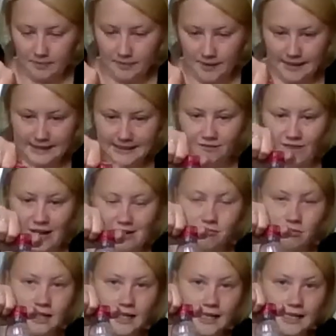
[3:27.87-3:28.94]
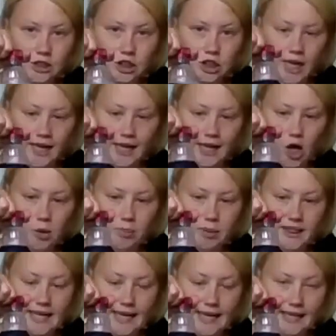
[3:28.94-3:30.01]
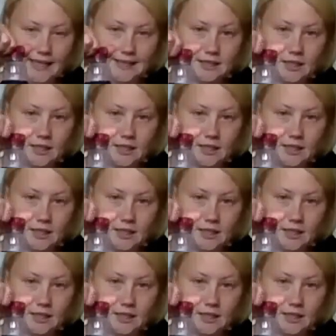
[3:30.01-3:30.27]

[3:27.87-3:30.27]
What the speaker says: is if I really gently open this,